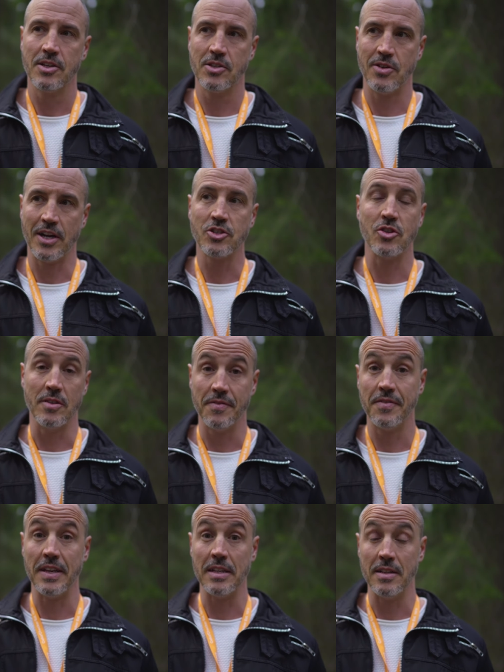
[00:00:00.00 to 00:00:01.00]
to actually
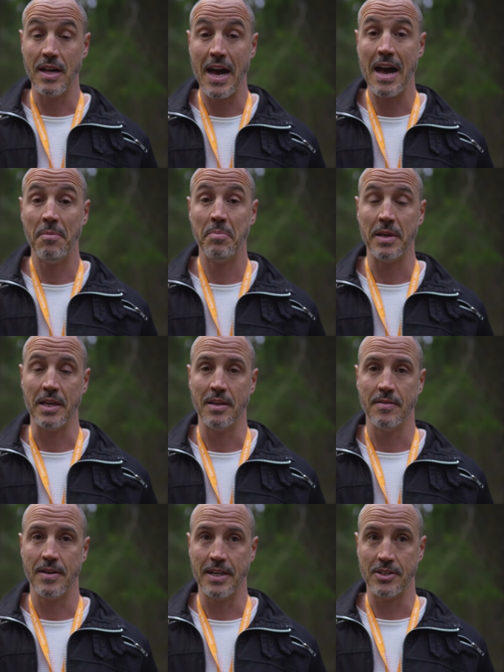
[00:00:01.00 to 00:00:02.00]
feel happy
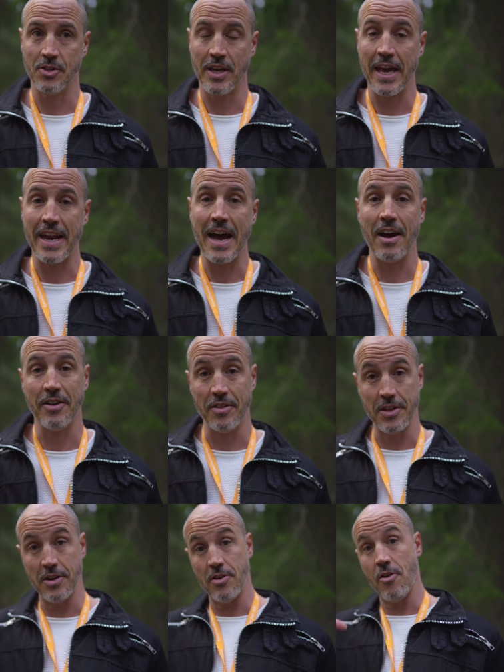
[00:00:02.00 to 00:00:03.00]
and to get out of
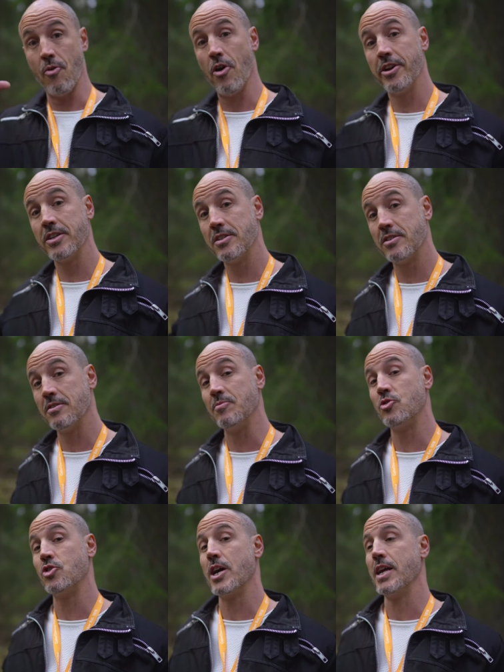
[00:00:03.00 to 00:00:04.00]
the neuroticism
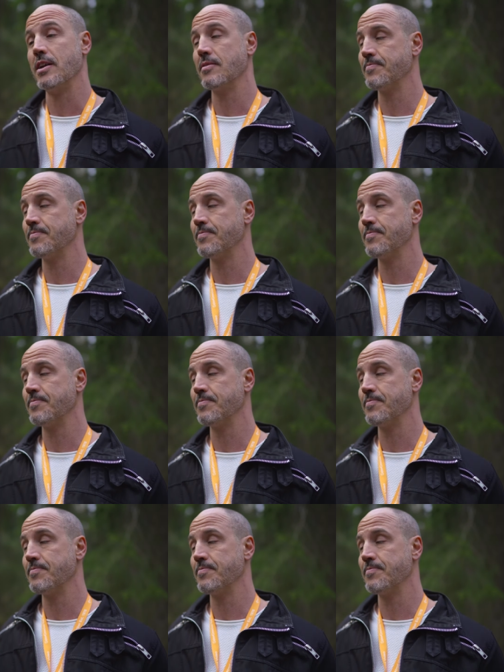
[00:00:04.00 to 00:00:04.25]
trait,